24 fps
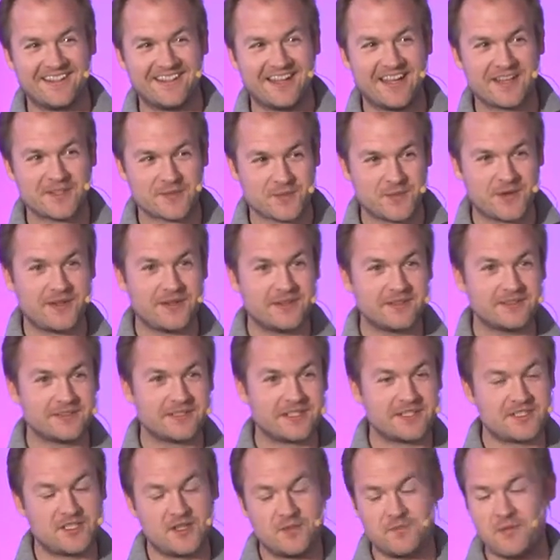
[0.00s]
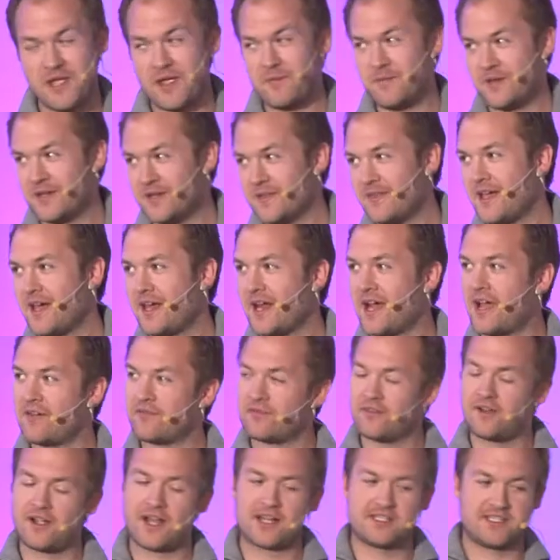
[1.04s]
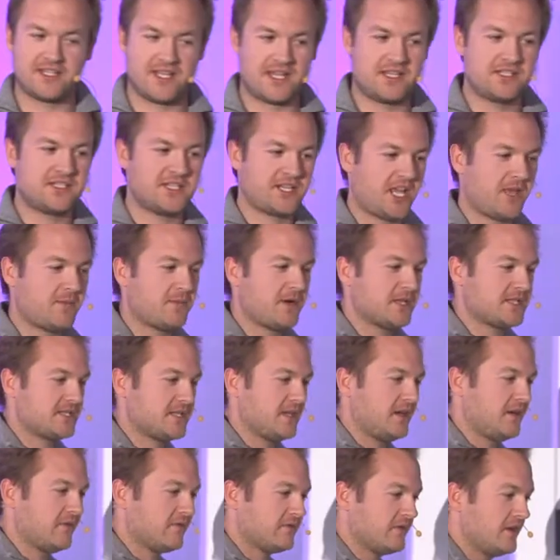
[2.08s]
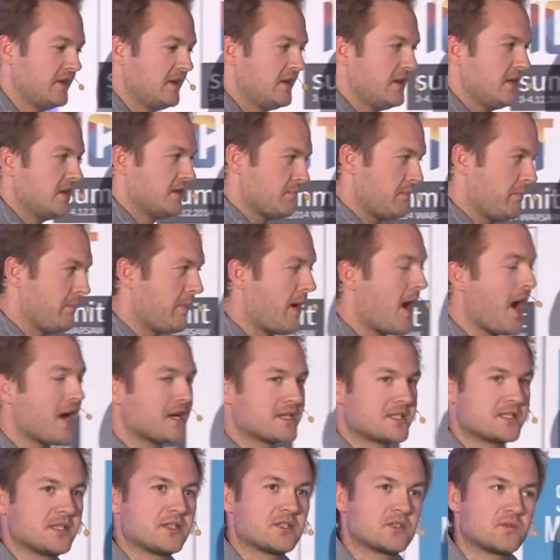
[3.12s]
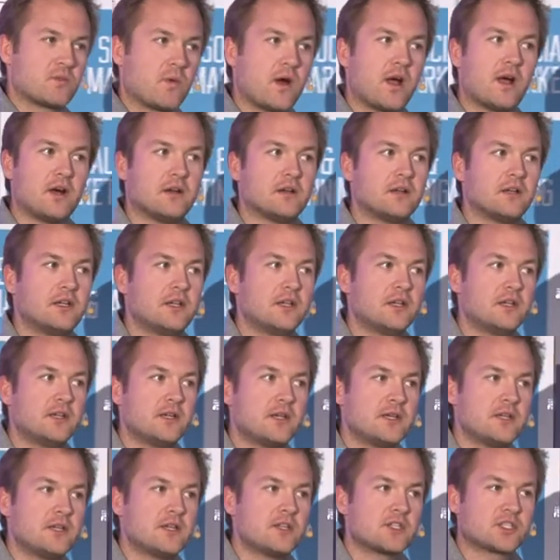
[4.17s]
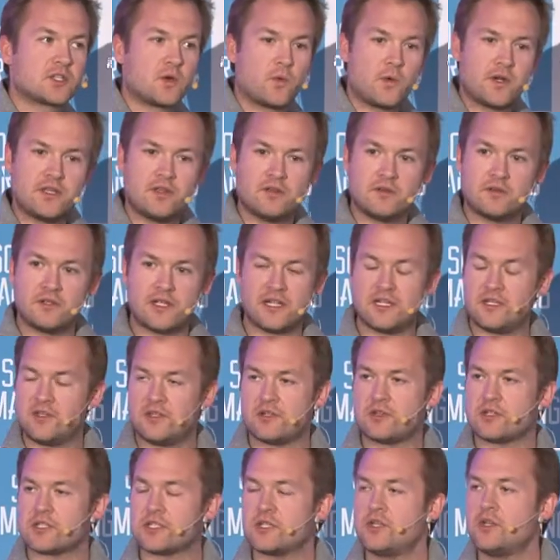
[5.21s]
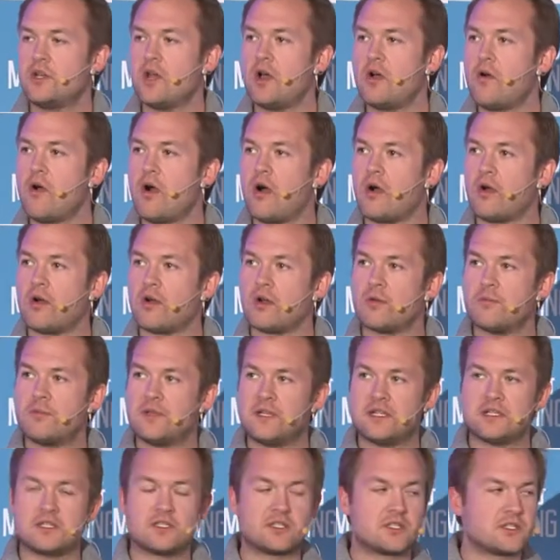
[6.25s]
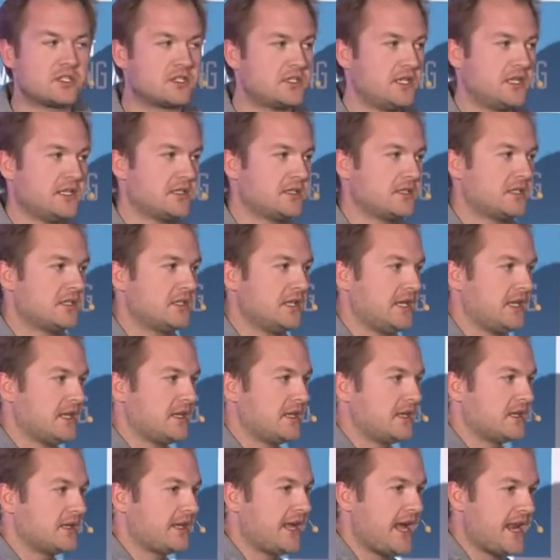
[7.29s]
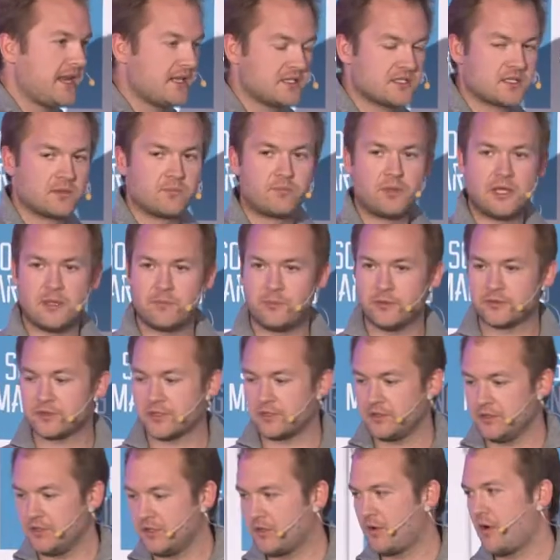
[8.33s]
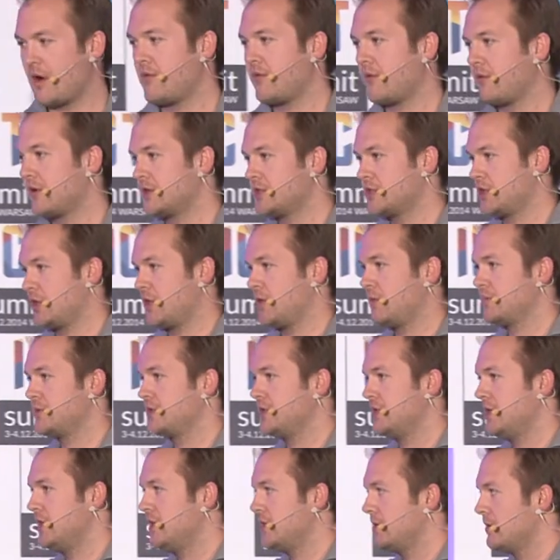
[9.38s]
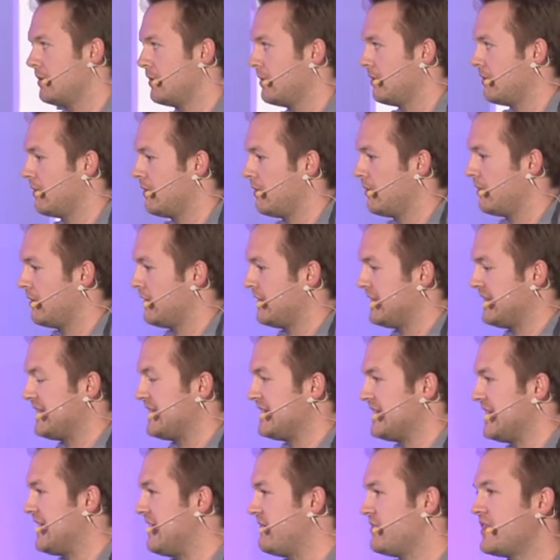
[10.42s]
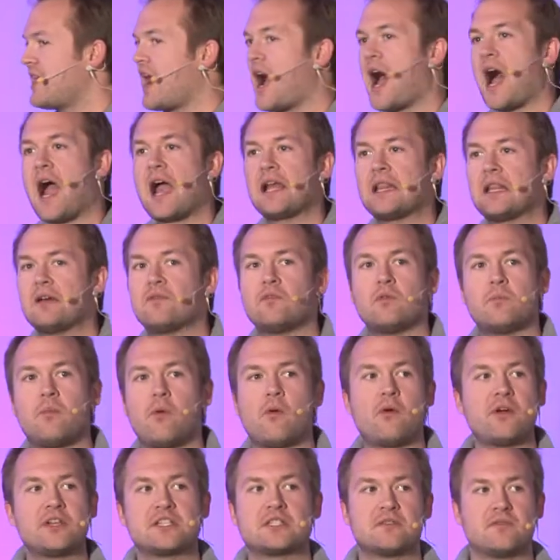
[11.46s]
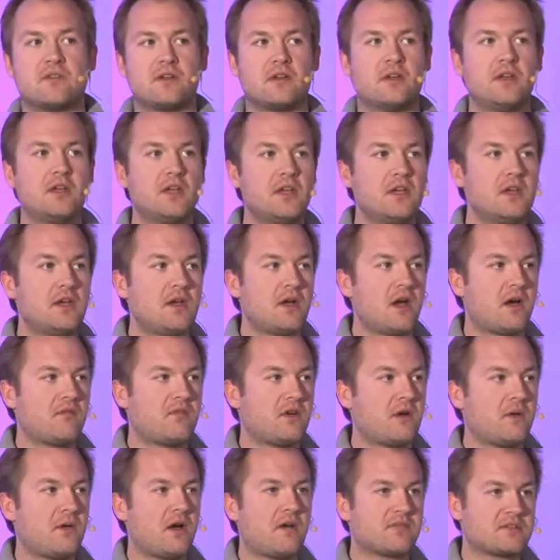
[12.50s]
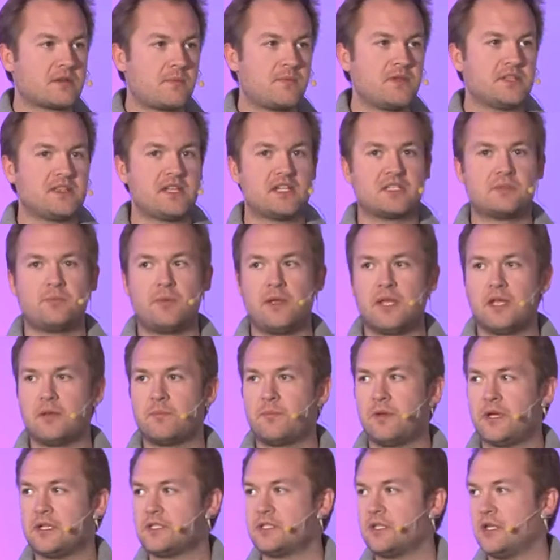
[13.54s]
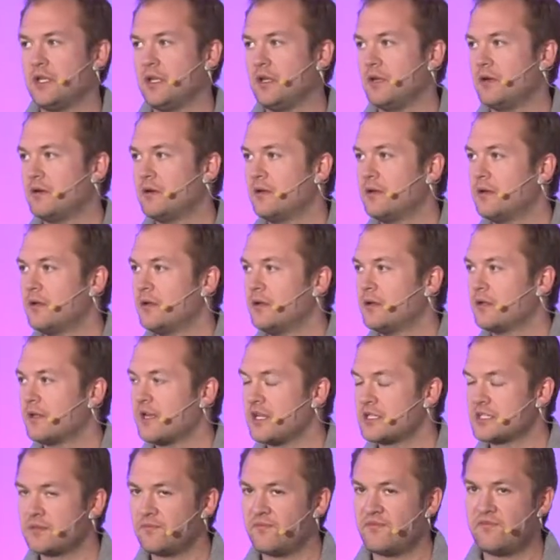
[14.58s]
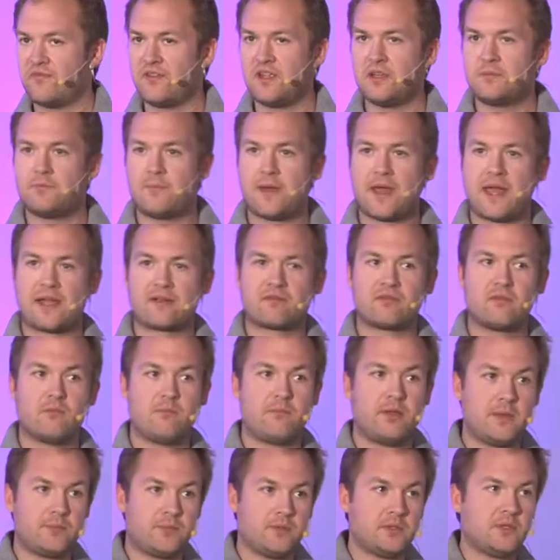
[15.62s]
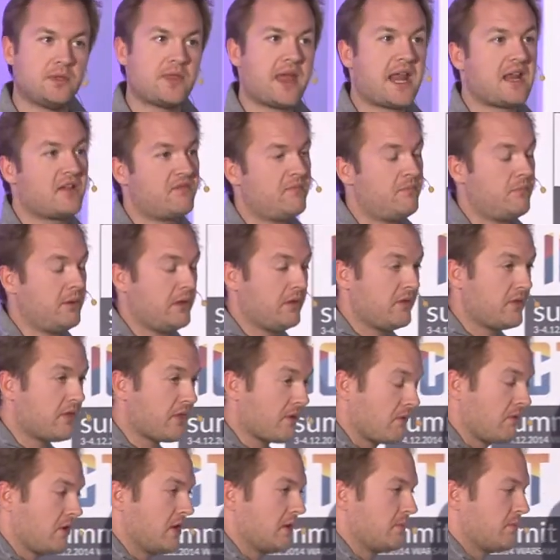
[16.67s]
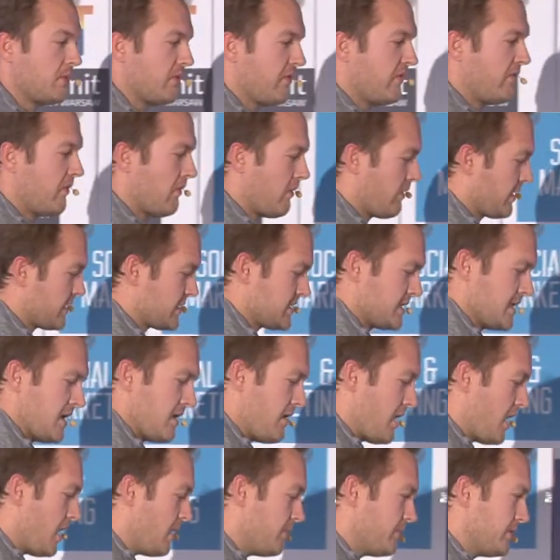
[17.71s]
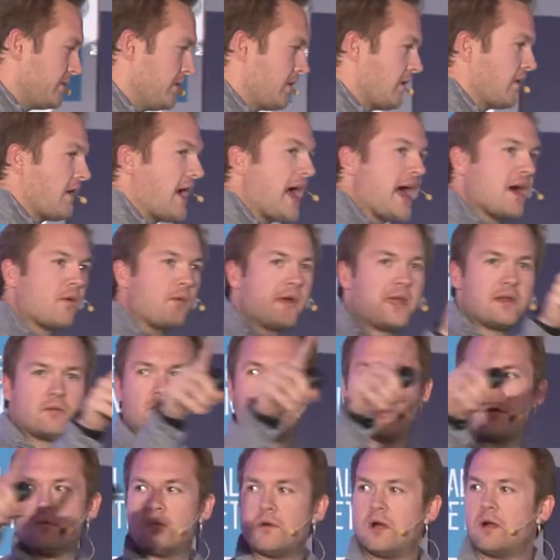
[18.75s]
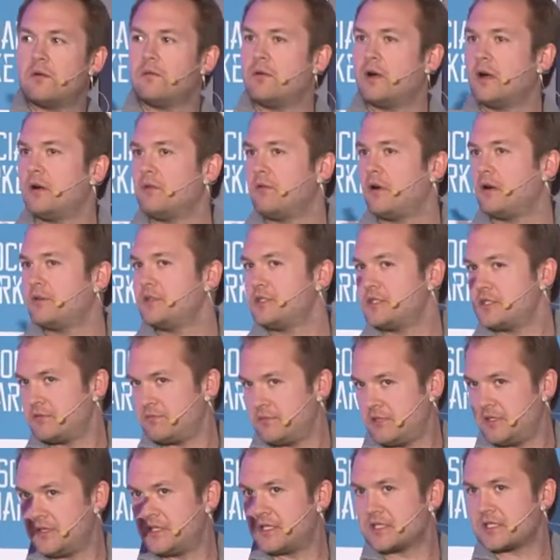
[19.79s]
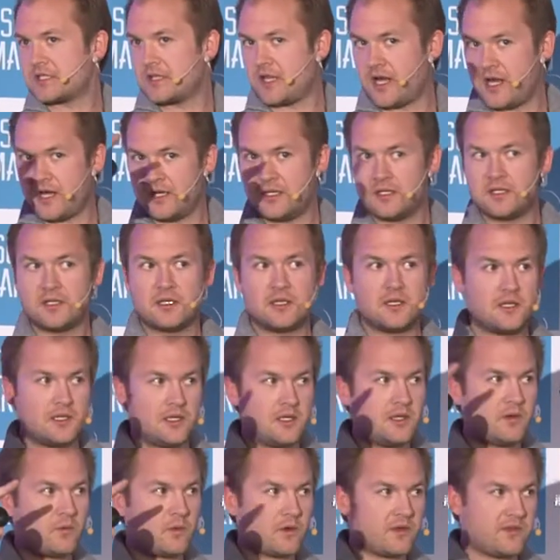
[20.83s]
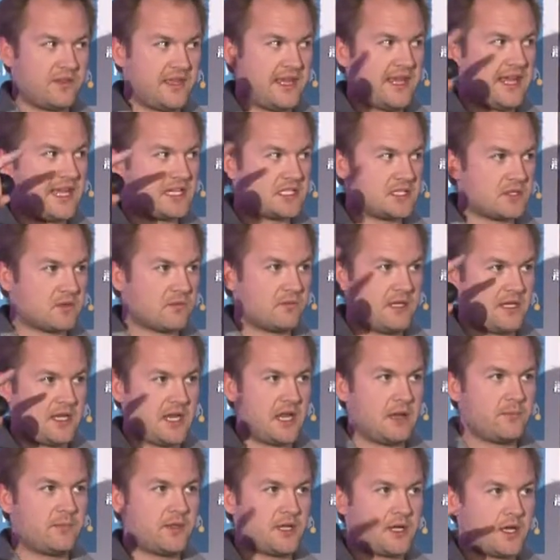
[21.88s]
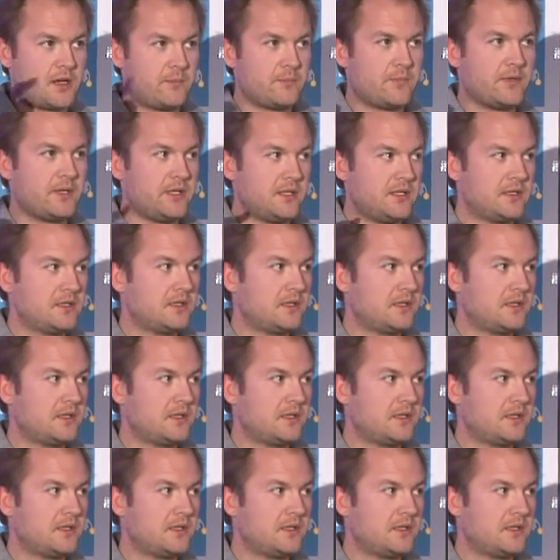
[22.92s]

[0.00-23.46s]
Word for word: as well, because you may be in that I forgot to educate myself box as well. So when you, it, there is no harm in, in, in getting some people to look over a term sheet or, or even the high level points of, a, of, a, of something that's being pitched to you. Get some feedback from people that have been through it before, because they'll help you go, ah, wait, whoa, whoa, whoa, whoa, did you read this line? where they get to rename the company